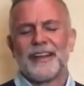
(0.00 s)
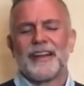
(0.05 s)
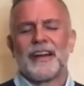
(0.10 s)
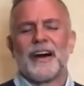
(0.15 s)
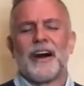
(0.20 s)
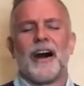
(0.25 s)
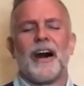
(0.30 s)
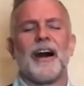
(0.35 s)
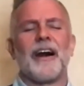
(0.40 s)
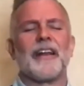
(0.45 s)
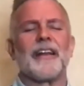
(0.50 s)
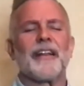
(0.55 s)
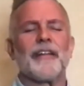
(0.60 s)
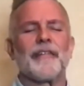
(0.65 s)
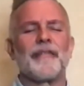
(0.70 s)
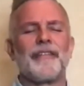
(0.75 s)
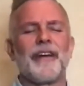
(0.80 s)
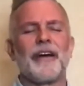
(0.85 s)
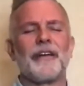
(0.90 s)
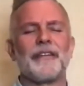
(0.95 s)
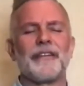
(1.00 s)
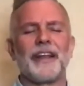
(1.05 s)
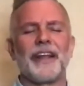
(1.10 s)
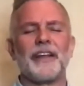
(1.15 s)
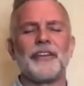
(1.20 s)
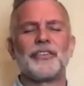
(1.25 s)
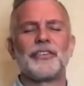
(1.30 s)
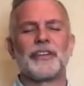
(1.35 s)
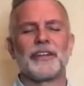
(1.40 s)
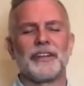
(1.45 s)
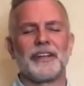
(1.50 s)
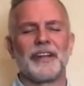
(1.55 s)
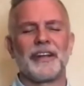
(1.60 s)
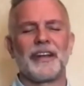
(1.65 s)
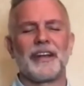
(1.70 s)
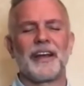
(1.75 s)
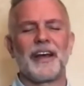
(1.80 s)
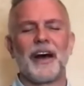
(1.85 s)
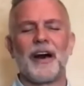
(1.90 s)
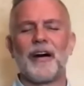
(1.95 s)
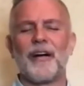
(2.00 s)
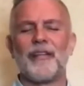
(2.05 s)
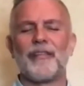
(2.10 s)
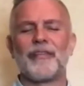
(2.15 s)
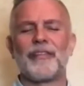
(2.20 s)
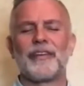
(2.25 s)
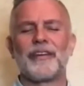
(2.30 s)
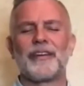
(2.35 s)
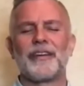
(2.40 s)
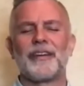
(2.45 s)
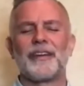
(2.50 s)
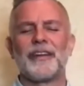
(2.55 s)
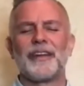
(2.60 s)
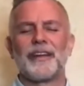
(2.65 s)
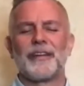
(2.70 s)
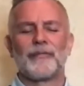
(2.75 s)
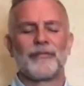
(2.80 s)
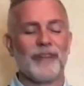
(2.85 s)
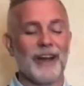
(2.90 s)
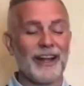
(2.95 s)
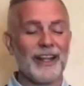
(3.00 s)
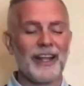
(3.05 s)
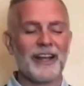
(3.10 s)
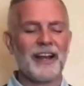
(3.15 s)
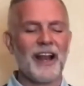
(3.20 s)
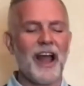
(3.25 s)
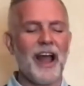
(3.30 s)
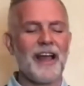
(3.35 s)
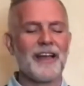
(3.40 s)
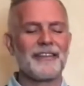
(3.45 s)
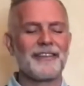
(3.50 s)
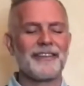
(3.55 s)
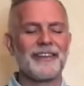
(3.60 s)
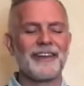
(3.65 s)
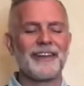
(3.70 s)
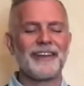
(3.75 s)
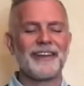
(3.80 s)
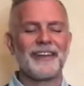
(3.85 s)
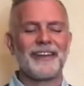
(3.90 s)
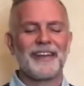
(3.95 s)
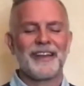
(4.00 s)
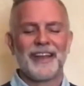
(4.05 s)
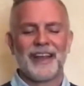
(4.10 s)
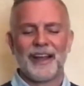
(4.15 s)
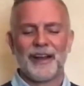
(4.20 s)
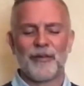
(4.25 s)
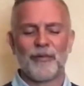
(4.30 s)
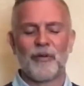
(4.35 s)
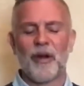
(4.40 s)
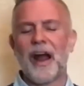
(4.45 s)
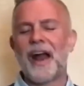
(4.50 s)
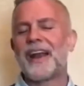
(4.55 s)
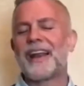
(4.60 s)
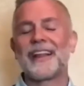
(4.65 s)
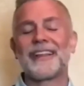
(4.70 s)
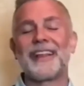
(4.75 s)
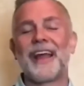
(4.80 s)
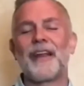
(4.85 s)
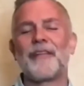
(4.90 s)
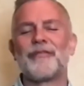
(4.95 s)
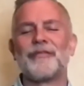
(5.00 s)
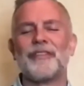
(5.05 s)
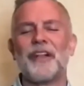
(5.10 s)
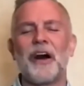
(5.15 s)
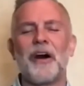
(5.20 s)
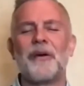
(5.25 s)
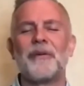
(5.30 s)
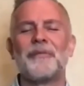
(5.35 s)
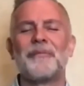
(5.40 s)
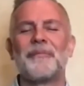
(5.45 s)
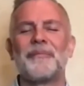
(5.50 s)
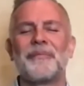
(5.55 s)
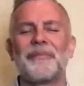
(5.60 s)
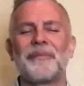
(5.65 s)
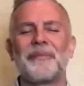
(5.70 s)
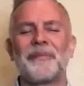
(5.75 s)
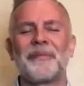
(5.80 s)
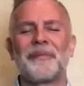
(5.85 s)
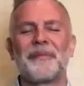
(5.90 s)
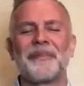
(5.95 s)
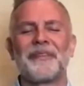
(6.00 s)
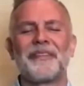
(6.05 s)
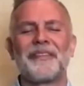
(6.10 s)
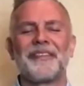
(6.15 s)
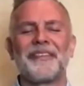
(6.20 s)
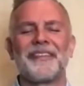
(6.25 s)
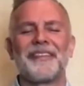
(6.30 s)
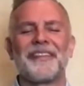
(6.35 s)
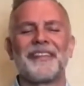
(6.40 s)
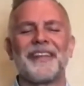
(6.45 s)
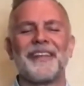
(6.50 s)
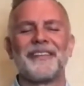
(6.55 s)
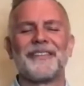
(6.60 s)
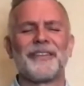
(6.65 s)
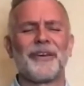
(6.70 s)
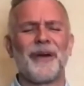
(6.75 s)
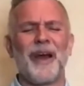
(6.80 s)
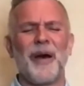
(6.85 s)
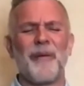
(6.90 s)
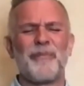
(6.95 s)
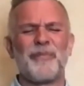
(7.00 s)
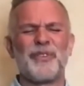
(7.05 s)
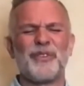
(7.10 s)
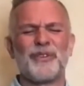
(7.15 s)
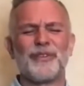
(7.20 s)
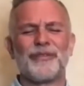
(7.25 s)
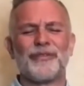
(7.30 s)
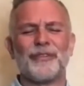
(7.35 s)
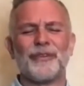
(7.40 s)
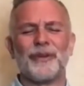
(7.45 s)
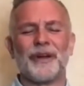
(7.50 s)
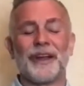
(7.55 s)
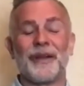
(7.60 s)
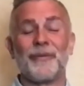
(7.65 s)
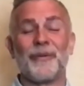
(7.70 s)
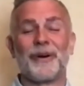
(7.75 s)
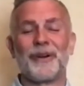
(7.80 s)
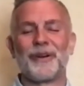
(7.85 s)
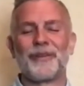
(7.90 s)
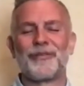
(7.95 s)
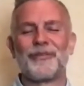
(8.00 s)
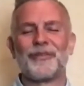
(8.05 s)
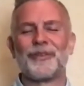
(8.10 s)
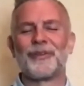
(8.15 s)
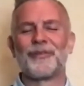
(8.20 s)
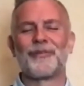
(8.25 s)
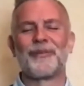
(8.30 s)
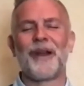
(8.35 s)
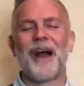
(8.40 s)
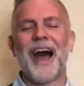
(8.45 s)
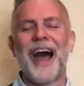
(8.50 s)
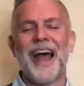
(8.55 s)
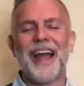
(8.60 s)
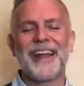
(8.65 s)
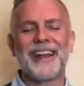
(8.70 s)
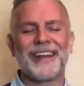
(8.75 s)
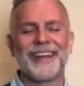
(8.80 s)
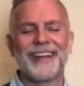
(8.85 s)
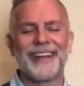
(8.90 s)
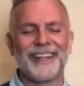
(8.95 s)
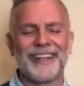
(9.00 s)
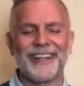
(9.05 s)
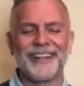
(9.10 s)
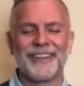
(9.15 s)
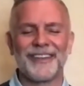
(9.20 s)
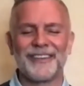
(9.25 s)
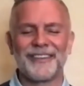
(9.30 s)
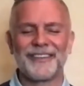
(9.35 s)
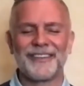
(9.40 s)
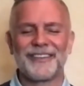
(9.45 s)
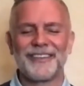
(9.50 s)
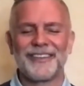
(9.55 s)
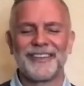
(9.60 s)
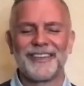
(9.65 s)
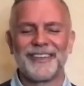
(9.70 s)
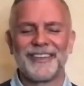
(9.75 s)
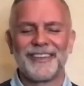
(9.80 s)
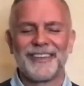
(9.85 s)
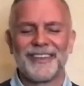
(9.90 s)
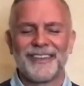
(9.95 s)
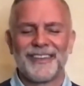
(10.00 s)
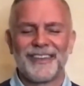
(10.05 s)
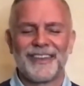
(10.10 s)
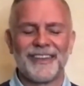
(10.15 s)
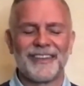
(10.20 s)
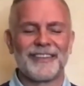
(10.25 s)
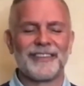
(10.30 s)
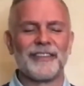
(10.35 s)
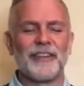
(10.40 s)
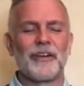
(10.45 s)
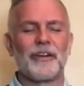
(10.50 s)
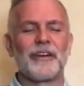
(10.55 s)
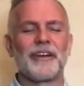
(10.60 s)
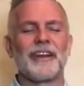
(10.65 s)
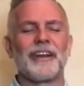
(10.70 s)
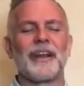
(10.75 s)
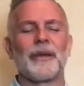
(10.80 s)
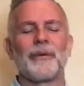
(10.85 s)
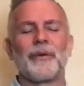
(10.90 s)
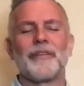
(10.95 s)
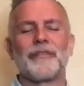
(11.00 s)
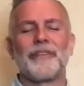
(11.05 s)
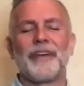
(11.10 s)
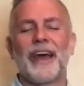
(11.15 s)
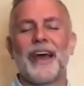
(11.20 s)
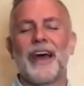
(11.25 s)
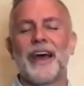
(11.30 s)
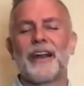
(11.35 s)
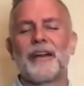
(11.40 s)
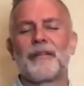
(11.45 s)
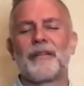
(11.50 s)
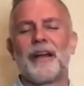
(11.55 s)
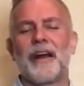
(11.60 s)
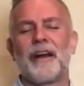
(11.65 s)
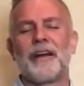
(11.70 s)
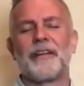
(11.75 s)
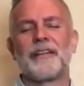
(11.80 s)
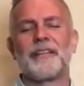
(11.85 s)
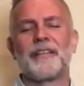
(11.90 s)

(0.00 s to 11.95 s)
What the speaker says: on the foundation of recognizing and riding that flow. And so how beautiful and wonderful a ride it is. This learning that we've had around